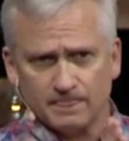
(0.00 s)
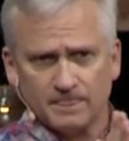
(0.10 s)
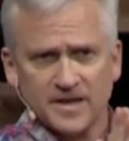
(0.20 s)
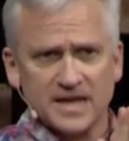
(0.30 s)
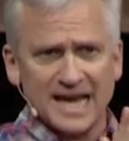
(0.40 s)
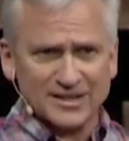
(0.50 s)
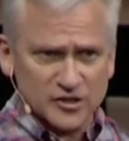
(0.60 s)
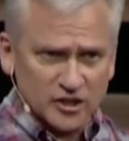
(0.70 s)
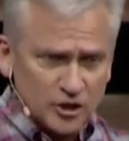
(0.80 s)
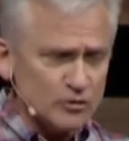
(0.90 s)
The
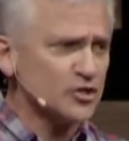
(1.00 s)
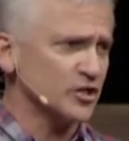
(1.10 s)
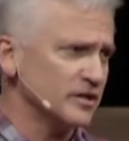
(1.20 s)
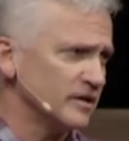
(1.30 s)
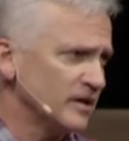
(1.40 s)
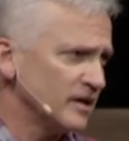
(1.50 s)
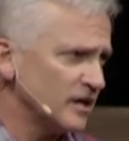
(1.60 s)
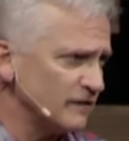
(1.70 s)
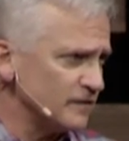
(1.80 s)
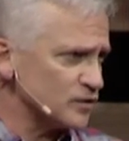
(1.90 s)
execution
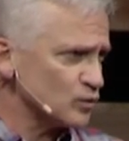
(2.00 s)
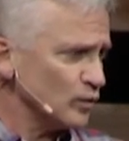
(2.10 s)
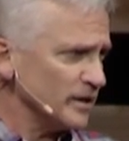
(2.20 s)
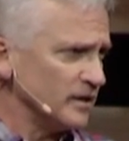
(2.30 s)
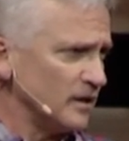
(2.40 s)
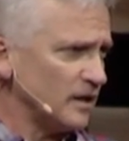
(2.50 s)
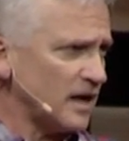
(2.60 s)
of this will